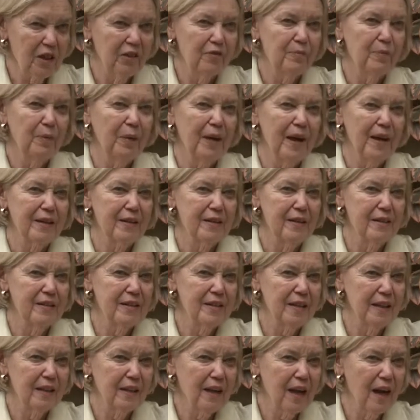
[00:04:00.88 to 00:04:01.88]
of
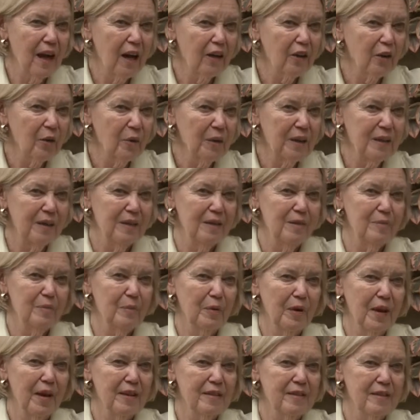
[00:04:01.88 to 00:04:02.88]
practice and concrete in
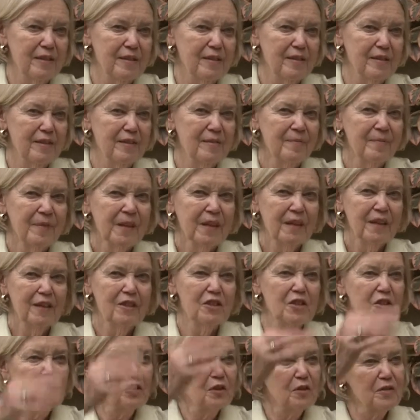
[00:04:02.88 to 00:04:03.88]
practice,
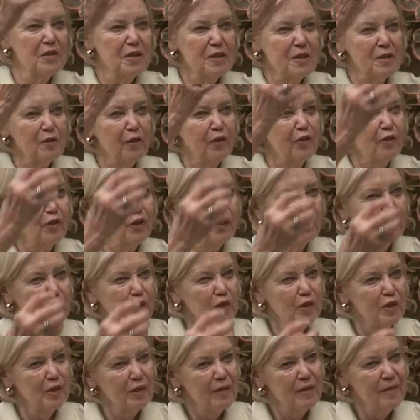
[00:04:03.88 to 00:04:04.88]
it serves as a
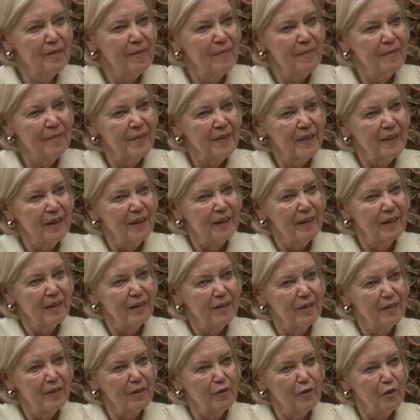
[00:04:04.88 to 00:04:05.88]
filter
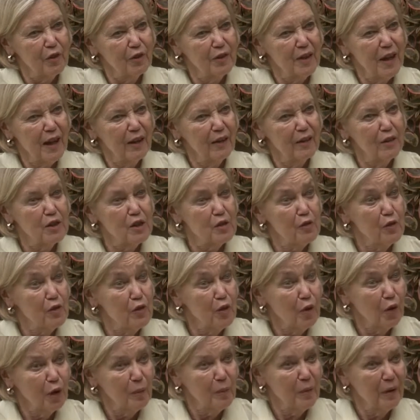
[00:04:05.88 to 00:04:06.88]
for knowledge
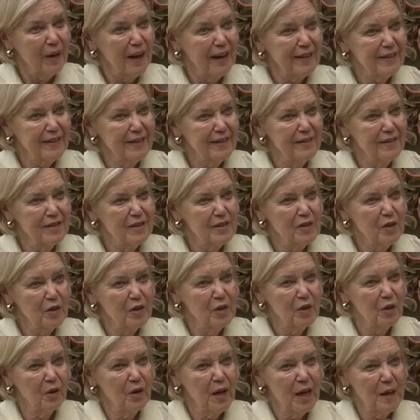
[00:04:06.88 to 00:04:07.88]
for practice, so
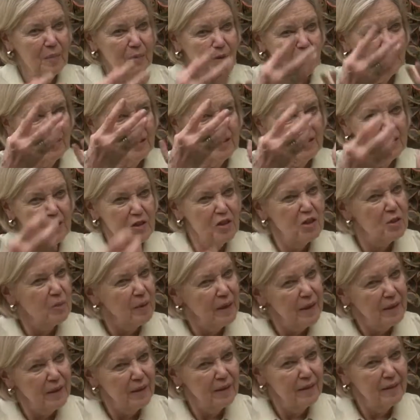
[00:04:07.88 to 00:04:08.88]
you're able to
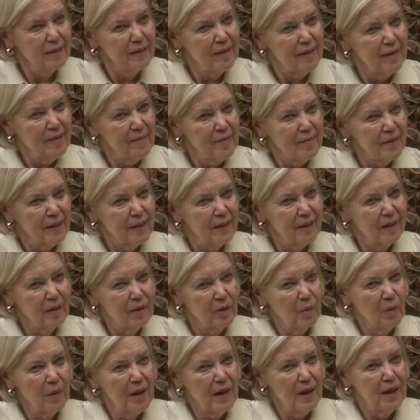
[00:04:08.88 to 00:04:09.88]
situate it in
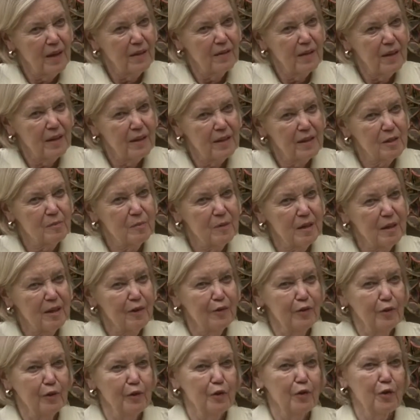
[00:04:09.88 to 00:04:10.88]
a way that is
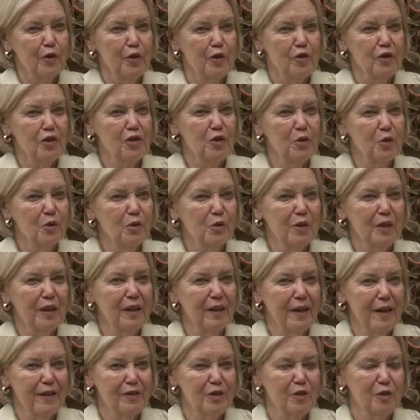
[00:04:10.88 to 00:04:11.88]
meaningful for your school and
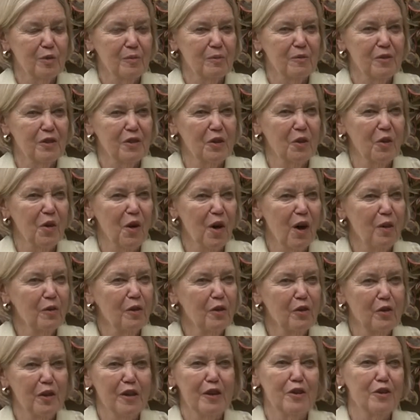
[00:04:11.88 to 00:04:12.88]
classroom. So all
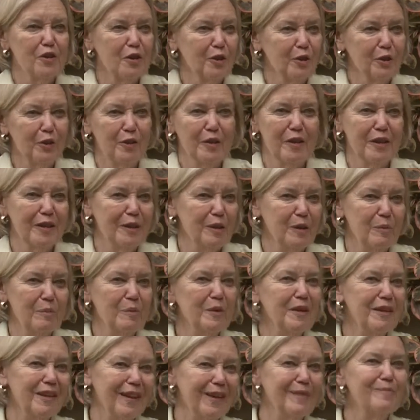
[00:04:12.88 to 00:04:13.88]
the things you're learning in a
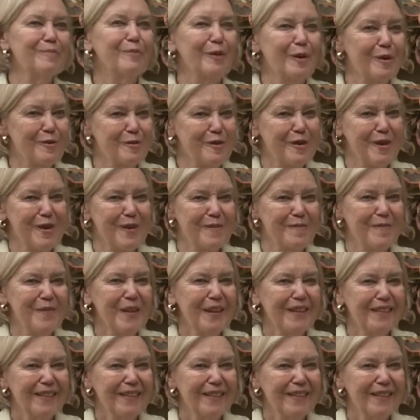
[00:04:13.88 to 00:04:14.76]
B.Ed. program,